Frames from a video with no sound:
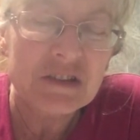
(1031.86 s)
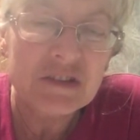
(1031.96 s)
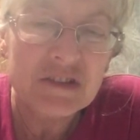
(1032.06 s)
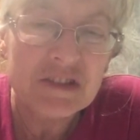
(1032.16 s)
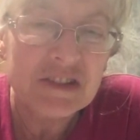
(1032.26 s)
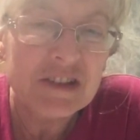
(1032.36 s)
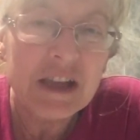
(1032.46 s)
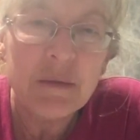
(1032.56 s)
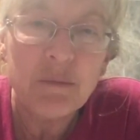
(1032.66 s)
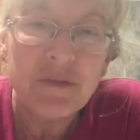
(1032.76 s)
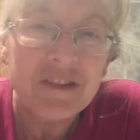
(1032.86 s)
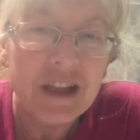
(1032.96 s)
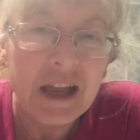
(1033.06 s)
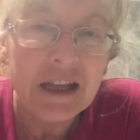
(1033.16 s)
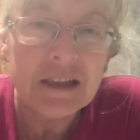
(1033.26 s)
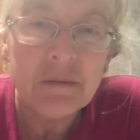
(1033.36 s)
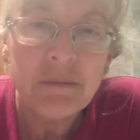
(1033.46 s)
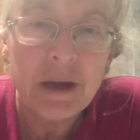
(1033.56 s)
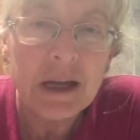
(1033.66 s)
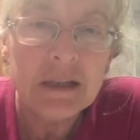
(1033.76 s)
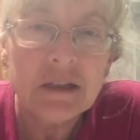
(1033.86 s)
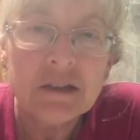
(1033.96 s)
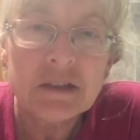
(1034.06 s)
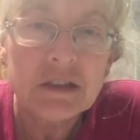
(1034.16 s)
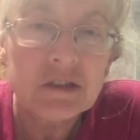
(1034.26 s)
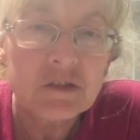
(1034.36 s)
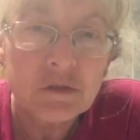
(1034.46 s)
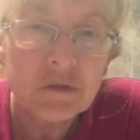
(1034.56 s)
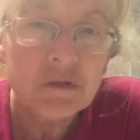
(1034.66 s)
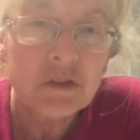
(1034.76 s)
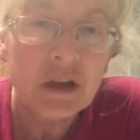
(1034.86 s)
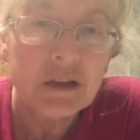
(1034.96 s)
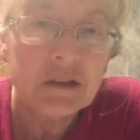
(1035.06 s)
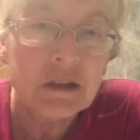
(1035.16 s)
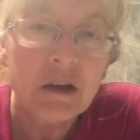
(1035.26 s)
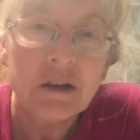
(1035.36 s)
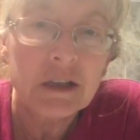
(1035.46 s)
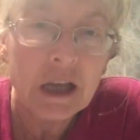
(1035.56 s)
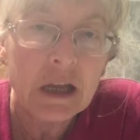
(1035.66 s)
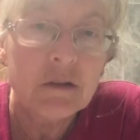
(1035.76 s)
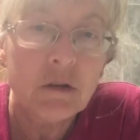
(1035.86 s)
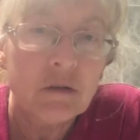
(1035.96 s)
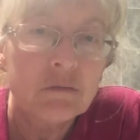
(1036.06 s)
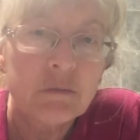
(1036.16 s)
slips and the pain is excruciating. I cannot